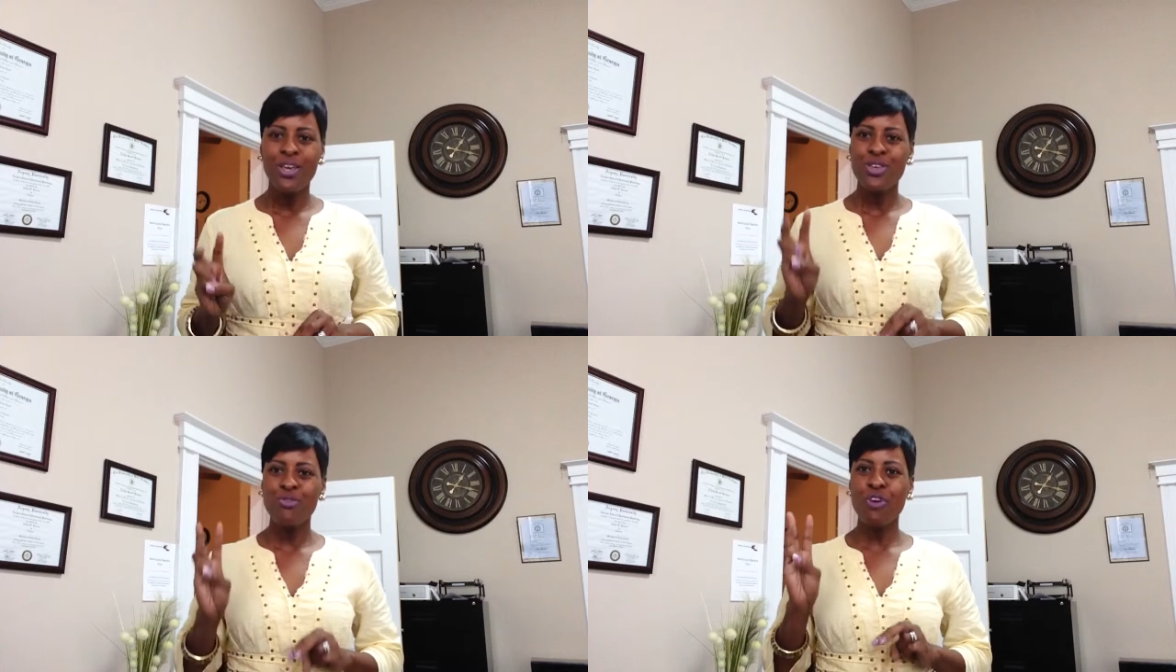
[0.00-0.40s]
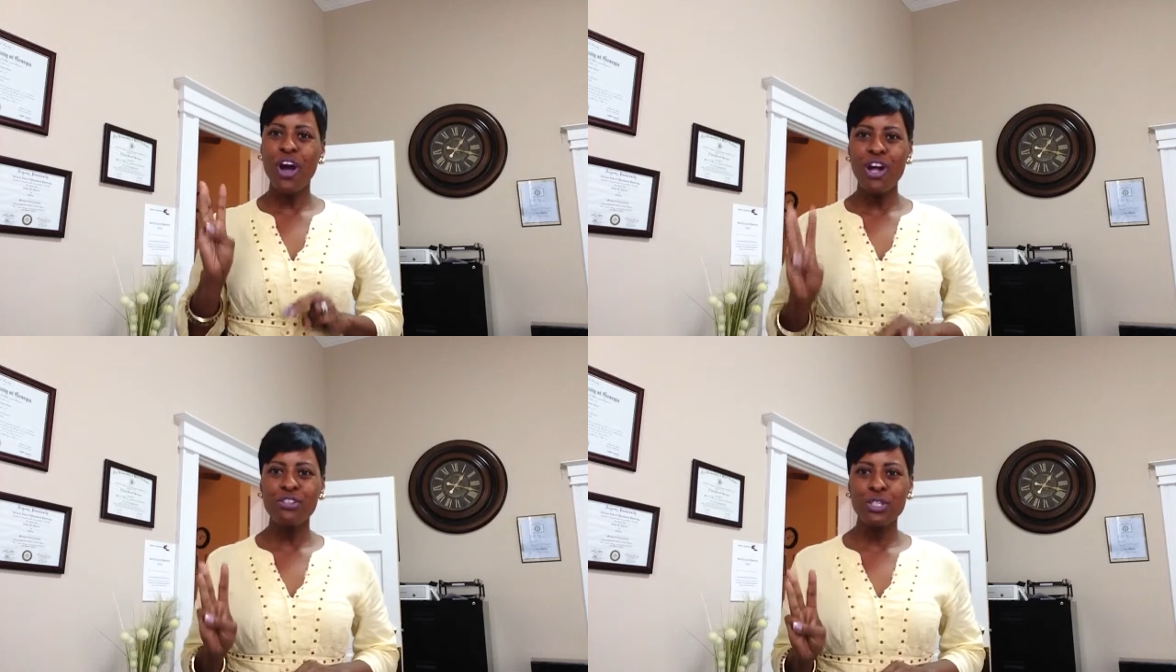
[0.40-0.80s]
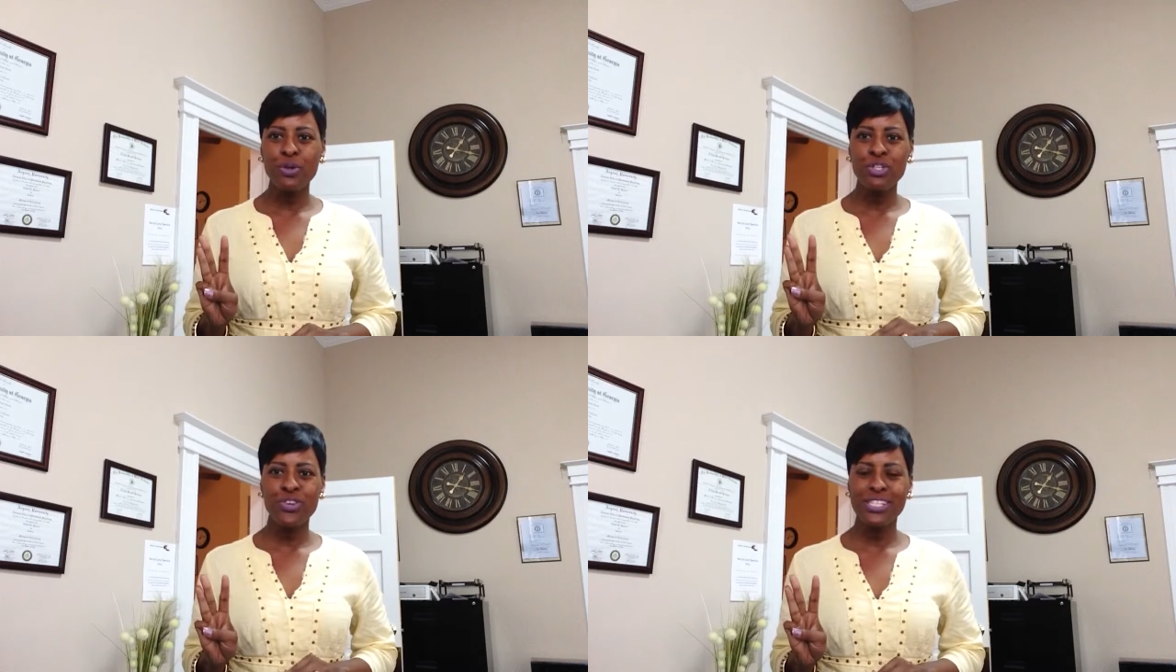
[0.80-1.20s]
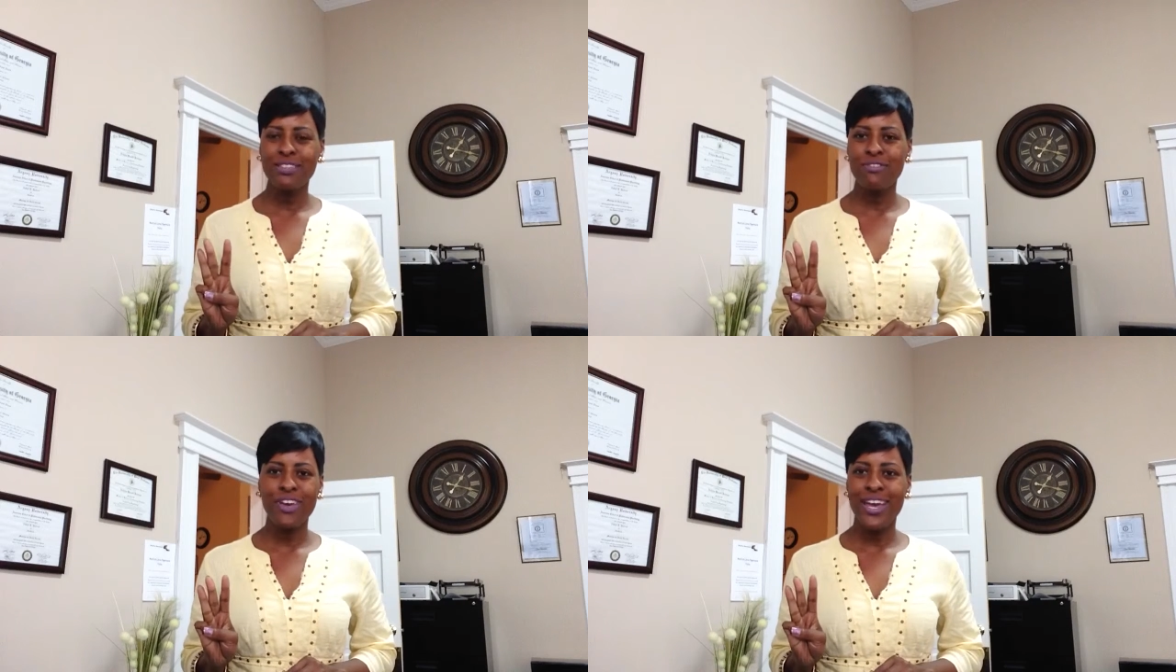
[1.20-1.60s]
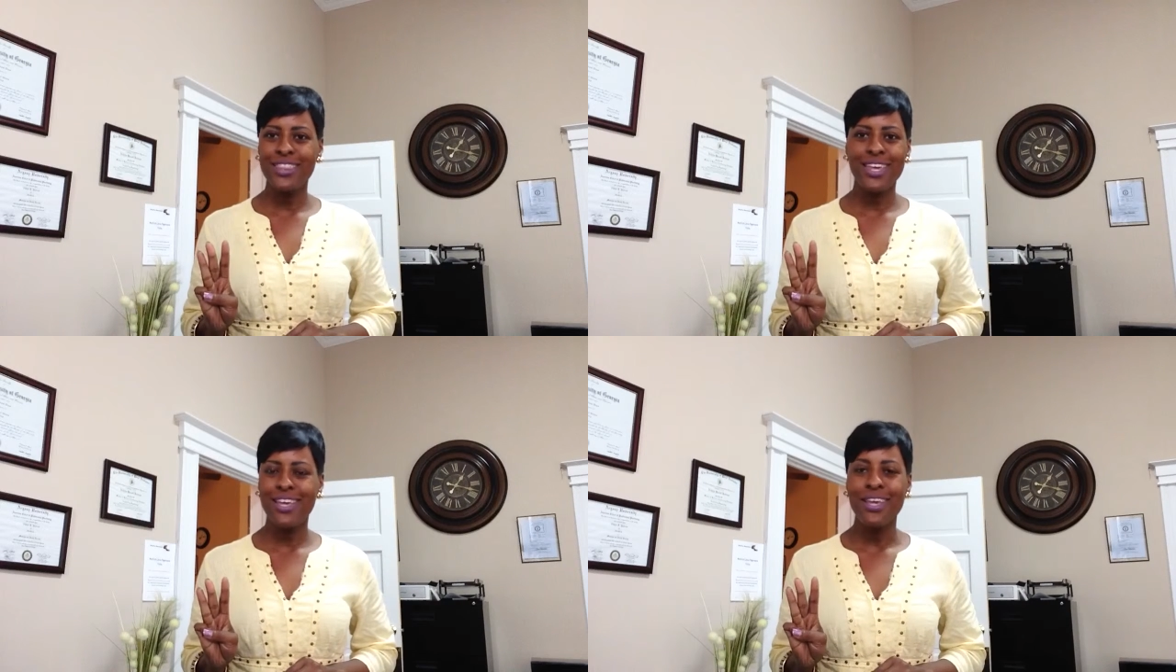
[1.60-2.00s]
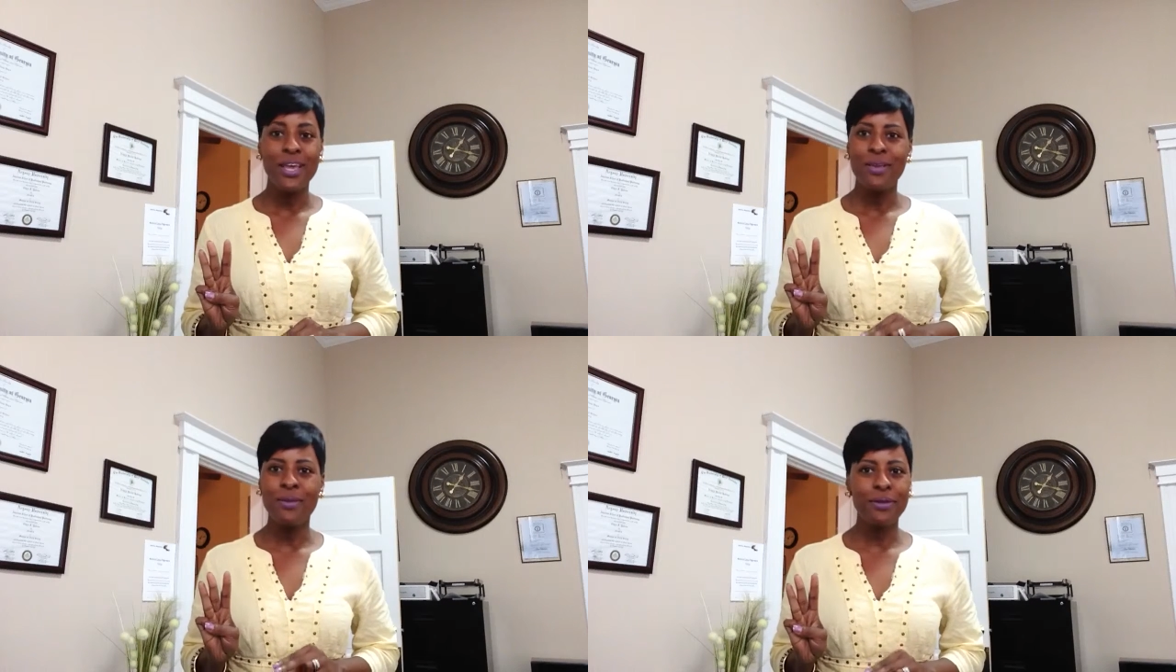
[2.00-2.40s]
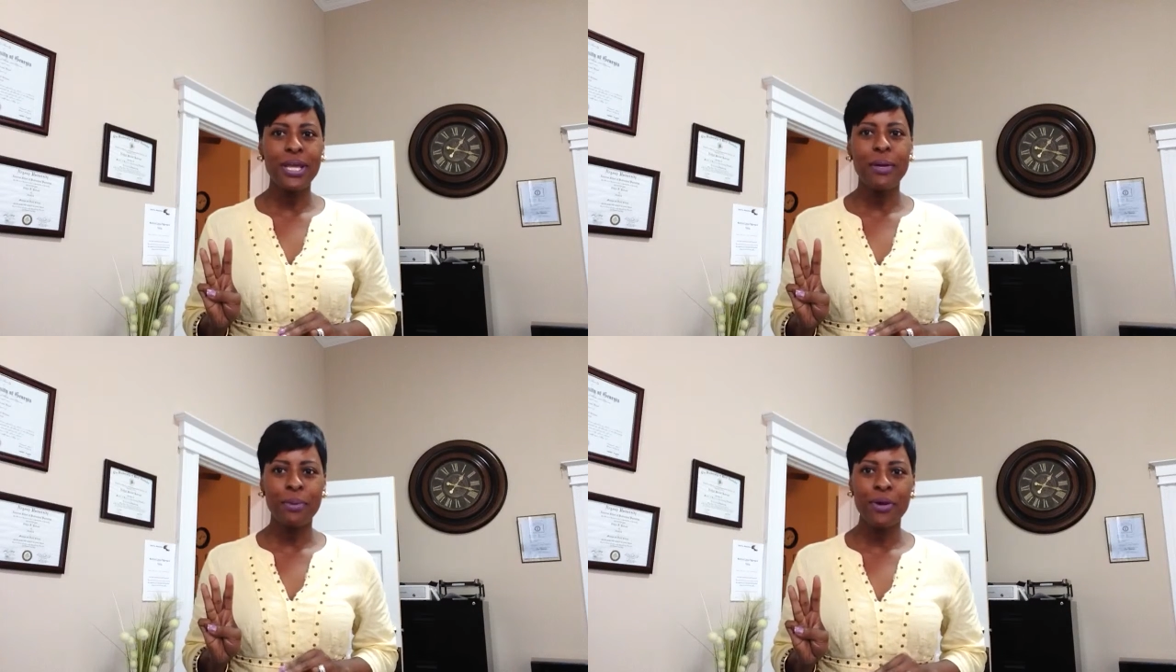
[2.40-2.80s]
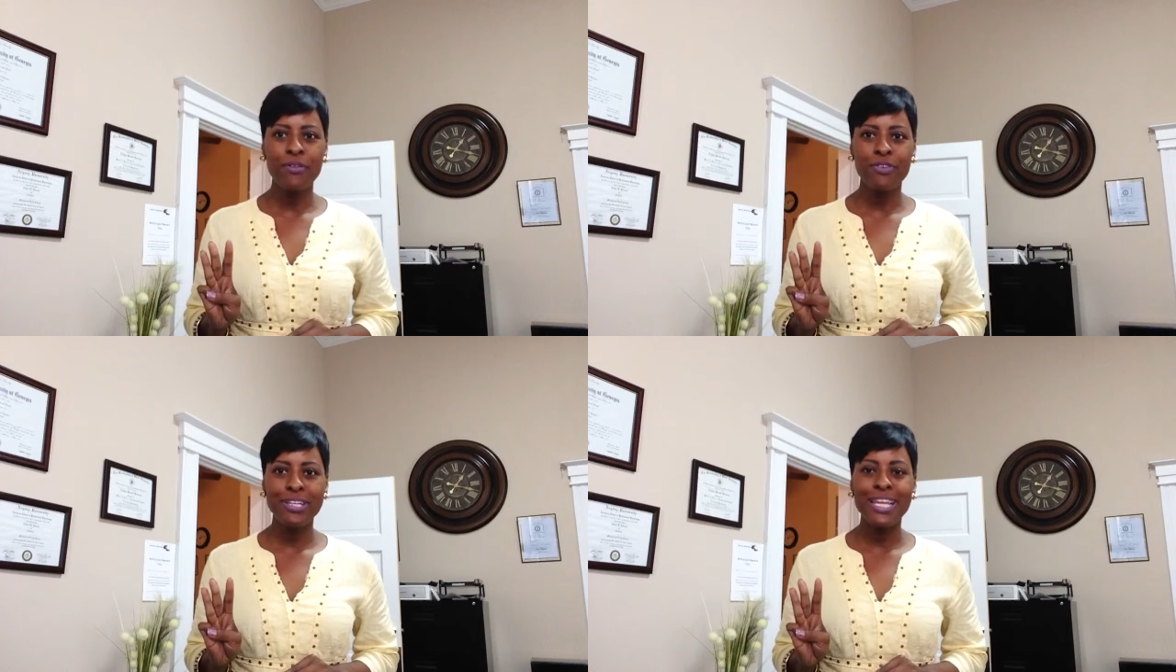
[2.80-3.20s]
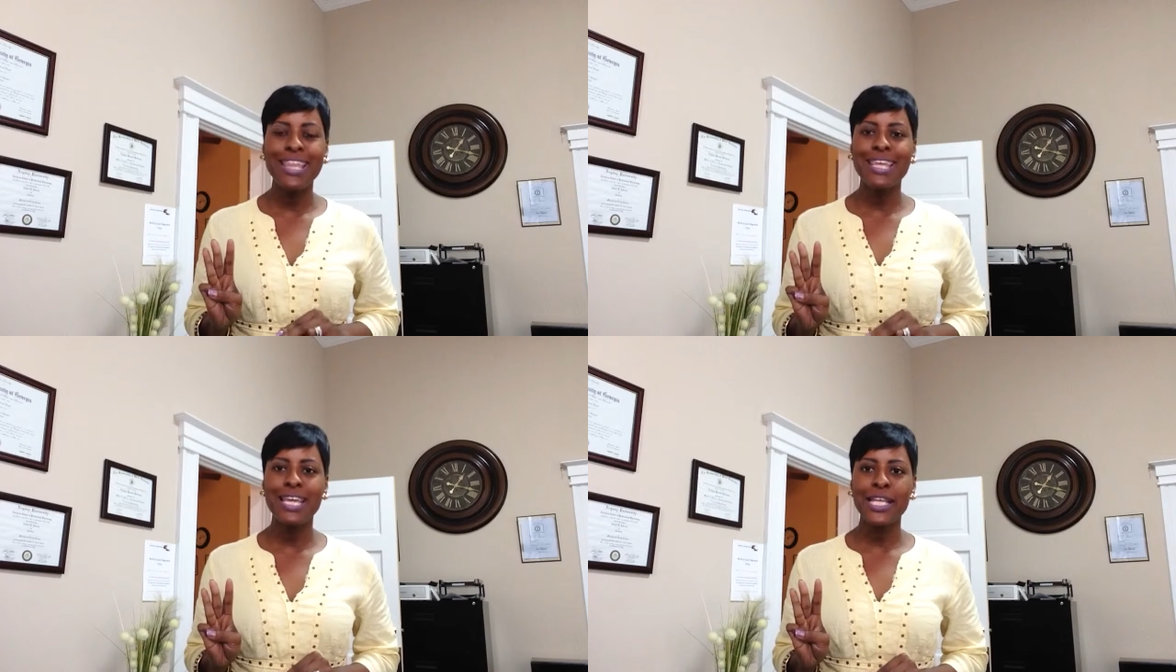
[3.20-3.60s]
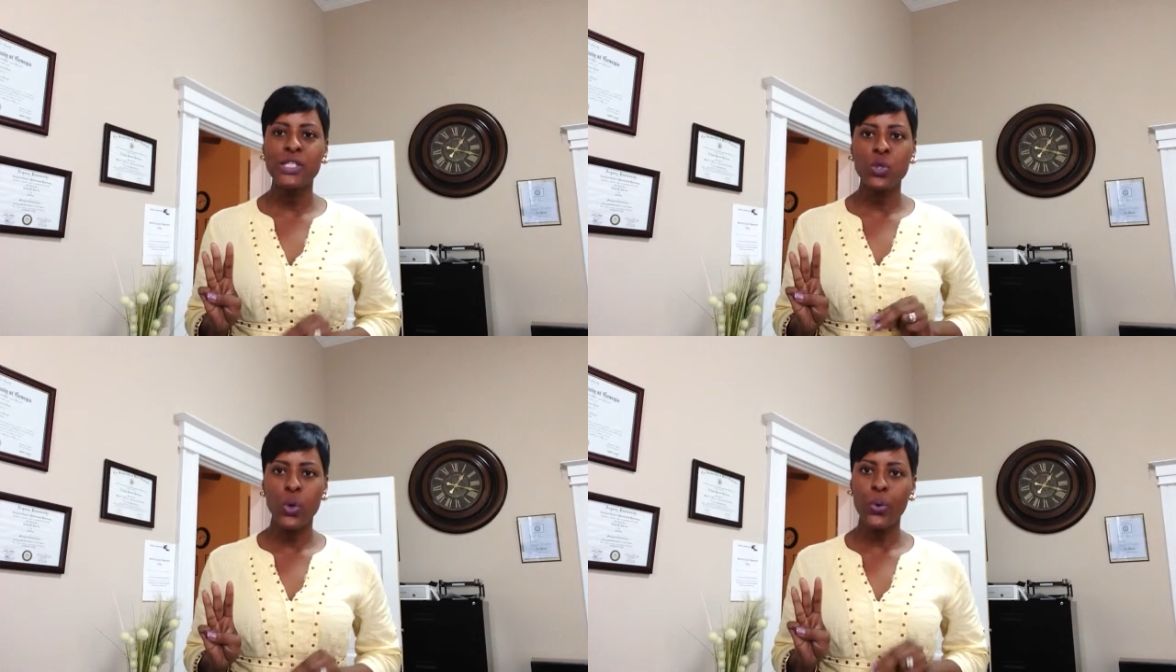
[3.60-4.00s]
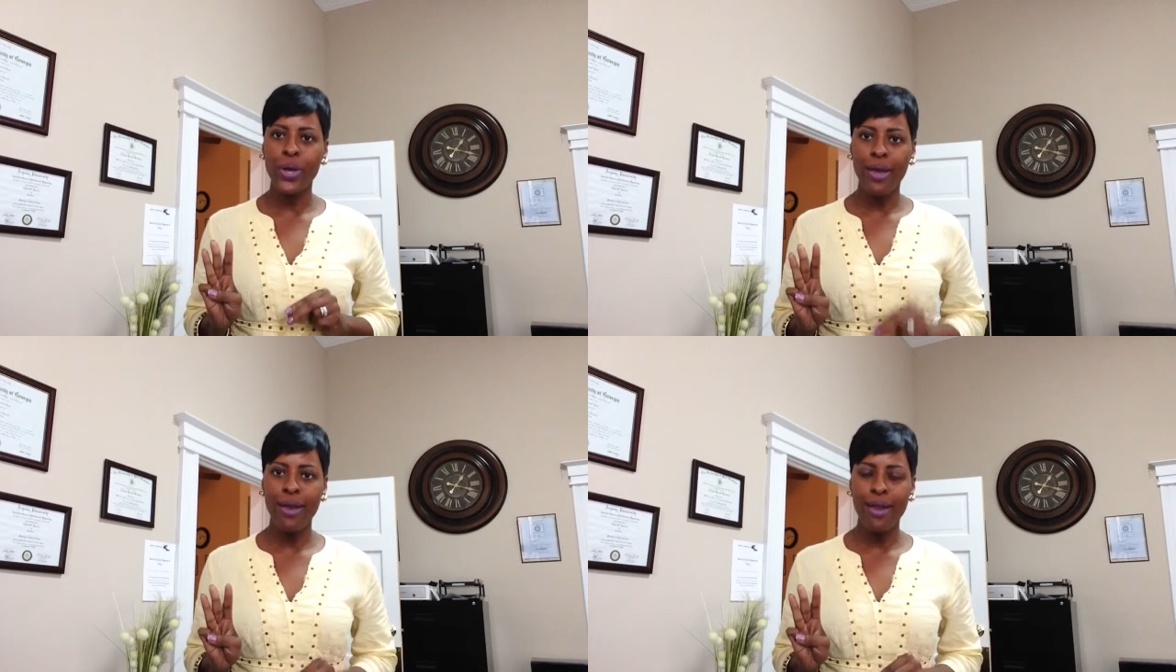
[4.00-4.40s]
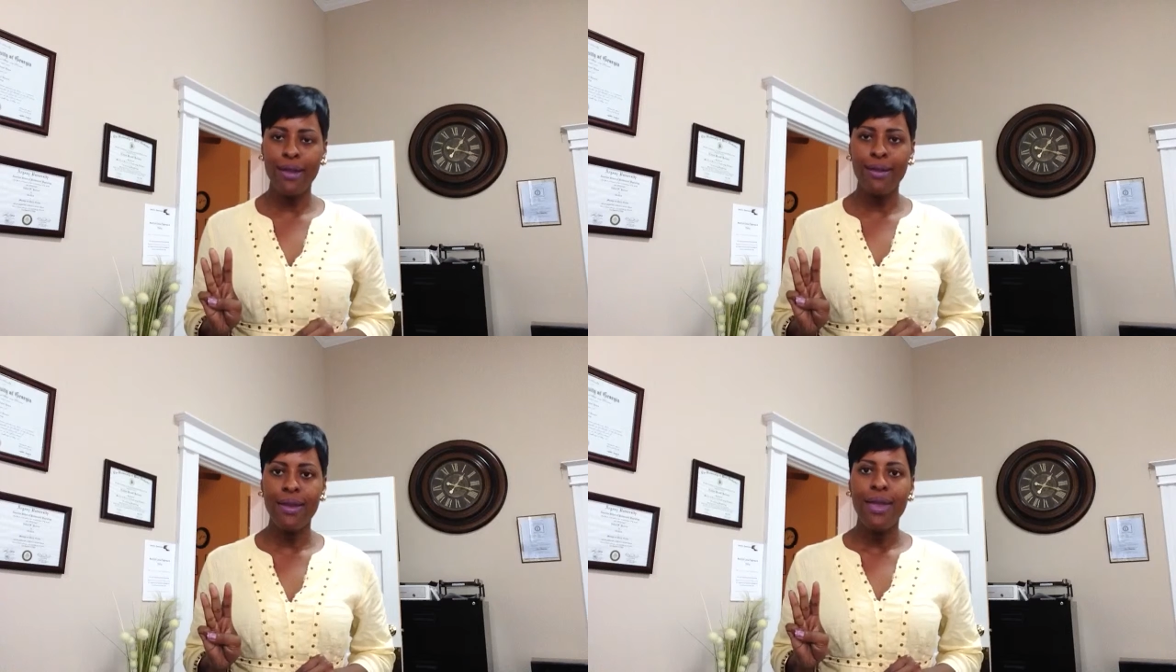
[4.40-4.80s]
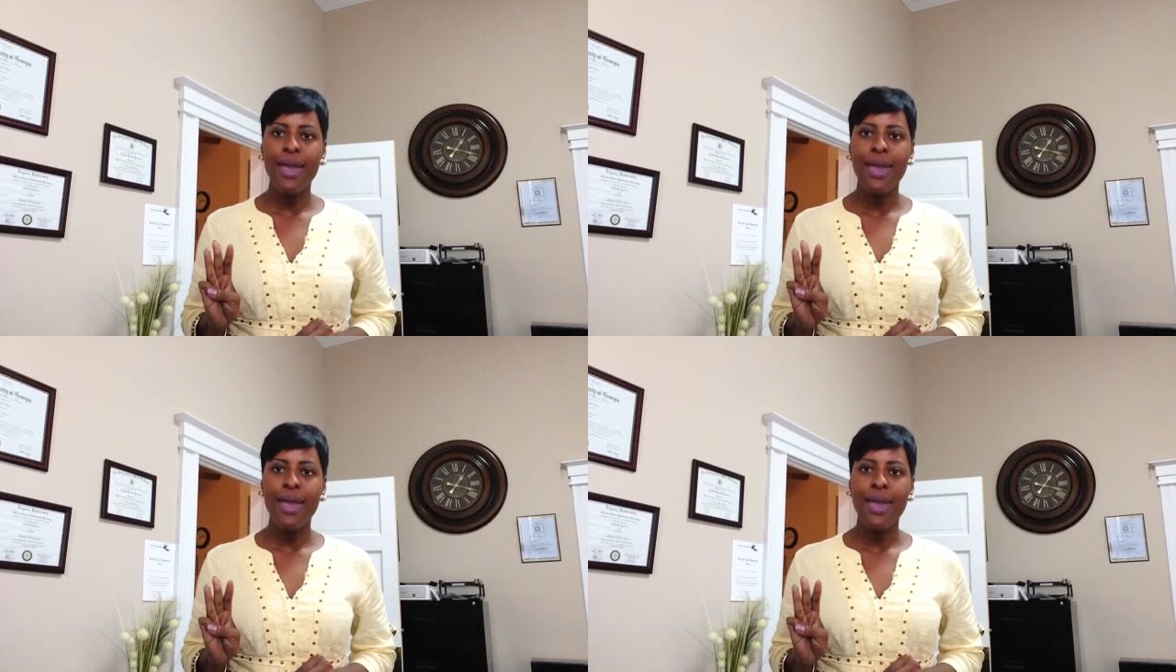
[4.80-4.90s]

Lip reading: you've also addressed the fact that you're not perfect and that it's okay.